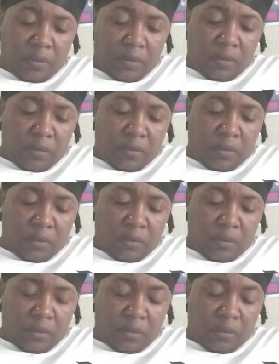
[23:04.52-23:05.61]

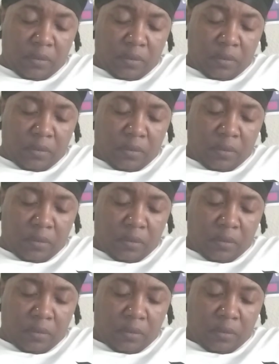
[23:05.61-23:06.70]

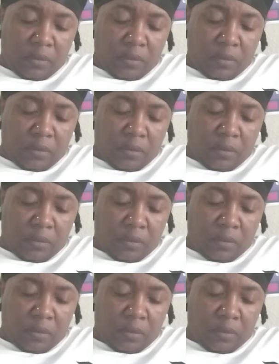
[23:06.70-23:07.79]

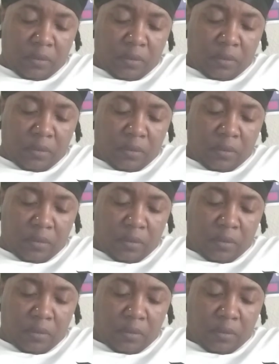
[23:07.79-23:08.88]

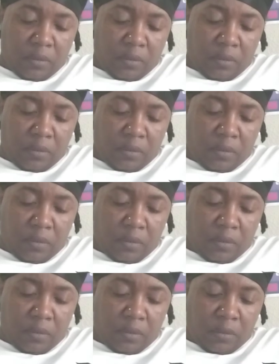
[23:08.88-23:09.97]

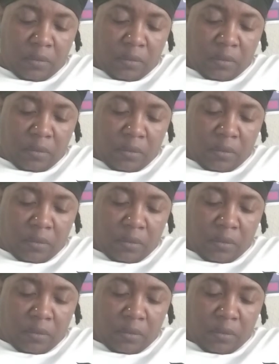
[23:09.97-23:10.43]
Nothing is said.